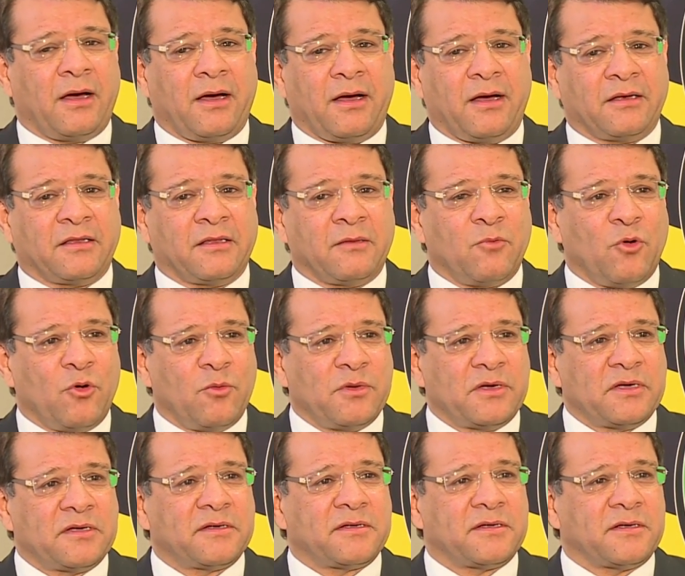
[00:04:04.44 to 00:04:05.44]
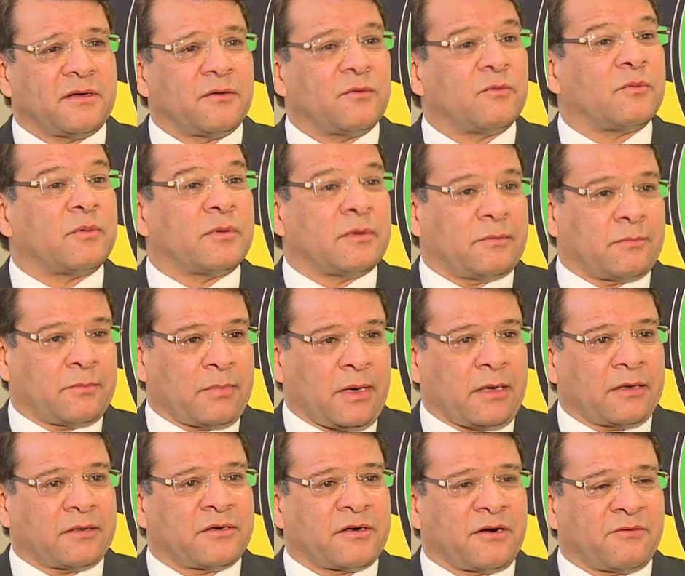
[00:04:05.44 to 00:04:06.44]
At the moment,
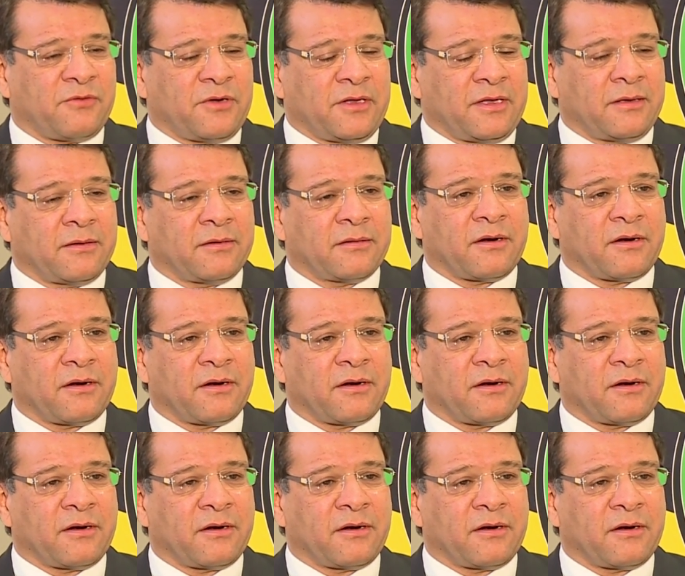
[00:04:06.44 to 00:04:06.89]
but roughly